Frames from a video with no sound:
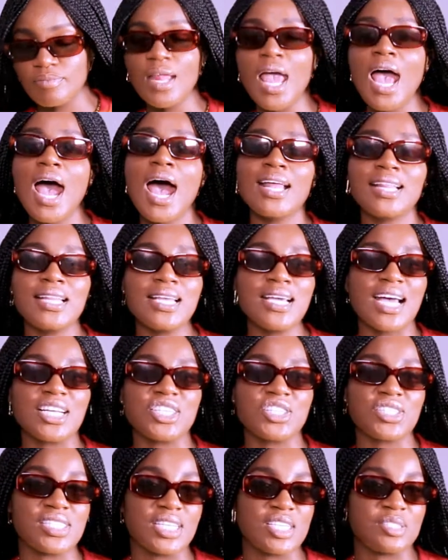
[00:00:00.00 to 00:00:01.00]
I think I
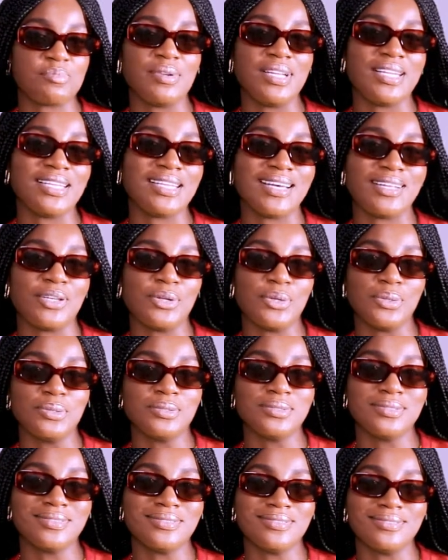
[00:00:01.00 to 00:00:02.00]
just explained that though
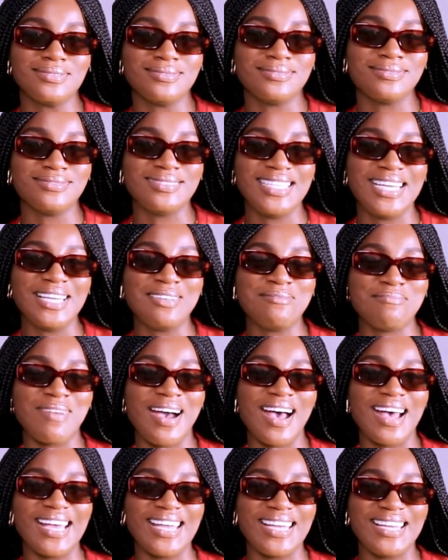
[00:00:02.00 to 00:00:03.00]
in
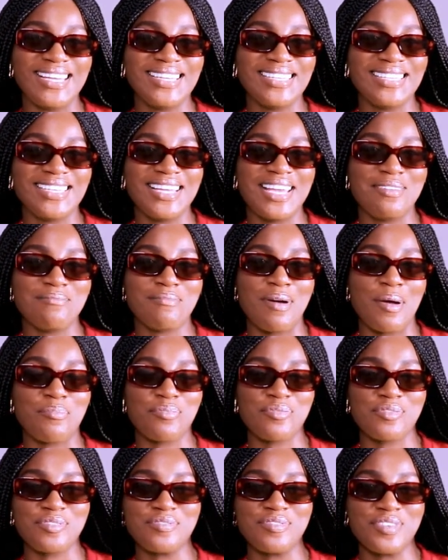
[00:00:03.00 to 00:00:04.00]
my
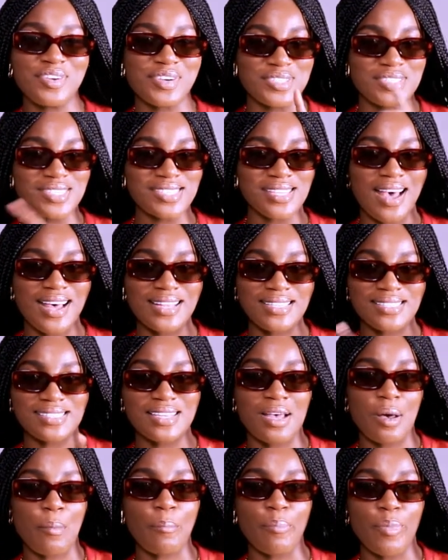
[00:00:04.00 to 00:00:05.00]
previous answer,
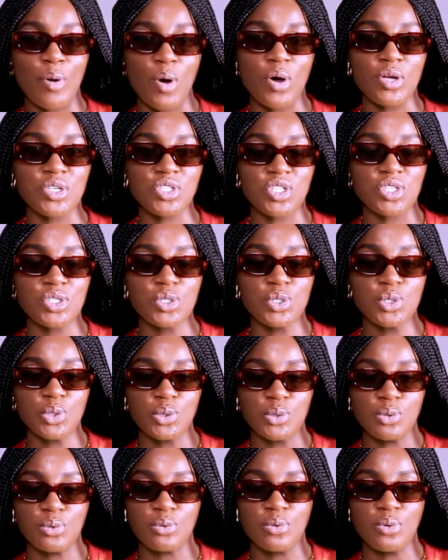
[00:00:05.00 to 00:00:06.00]
but just
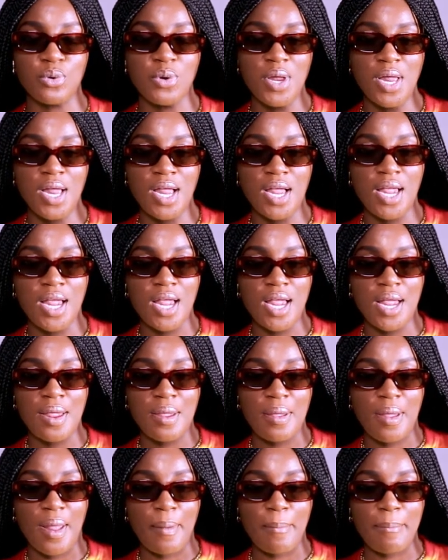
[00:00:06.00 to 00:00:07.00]
to
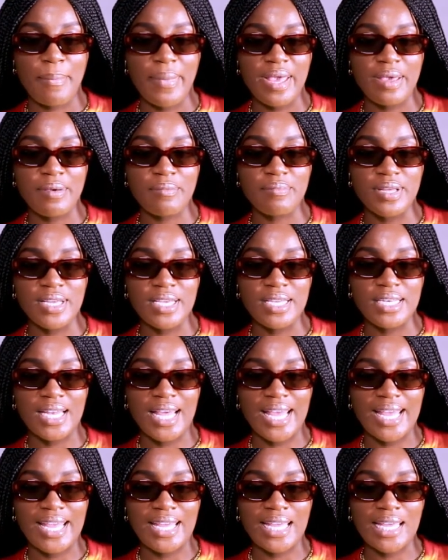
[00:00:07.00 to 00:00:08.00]
maybe
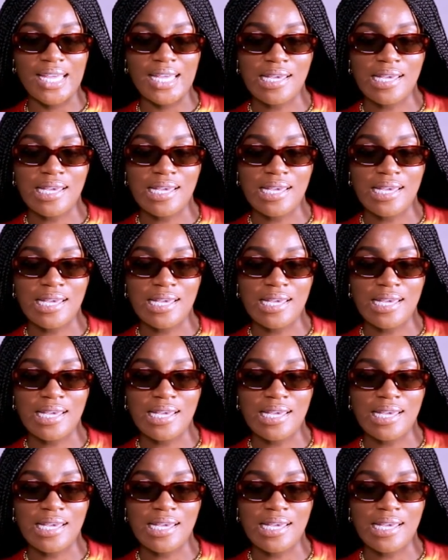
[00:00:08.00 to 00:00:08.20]
like